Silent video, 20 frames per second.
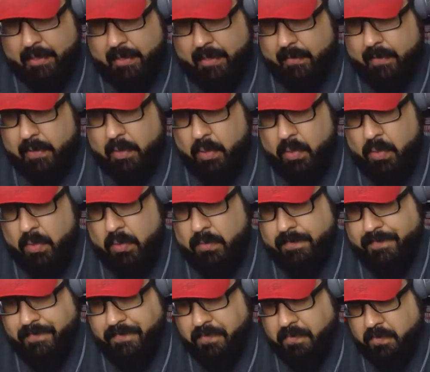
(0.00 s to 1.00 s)
thought was cool.
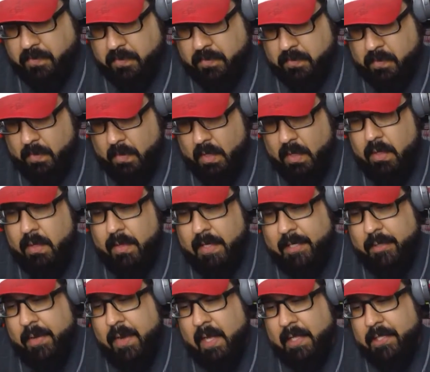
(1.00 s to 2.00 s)

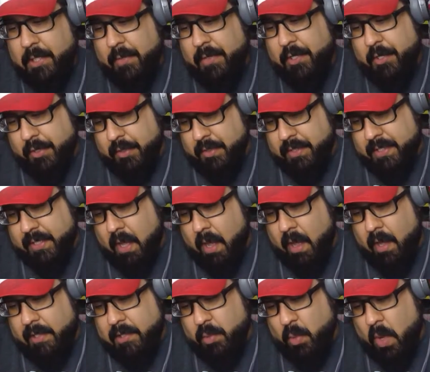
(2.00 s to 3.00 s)
This one also introduced
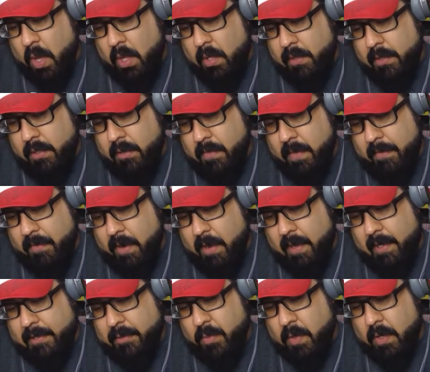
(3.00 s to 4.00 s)
Oswald. You remember
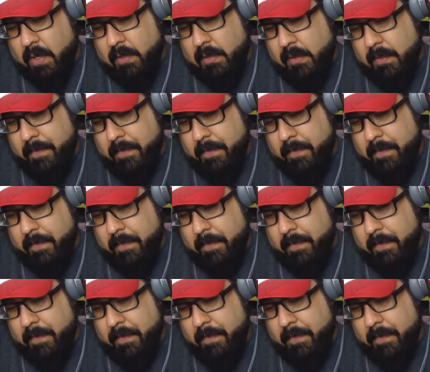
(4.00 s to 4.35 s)
Oswald?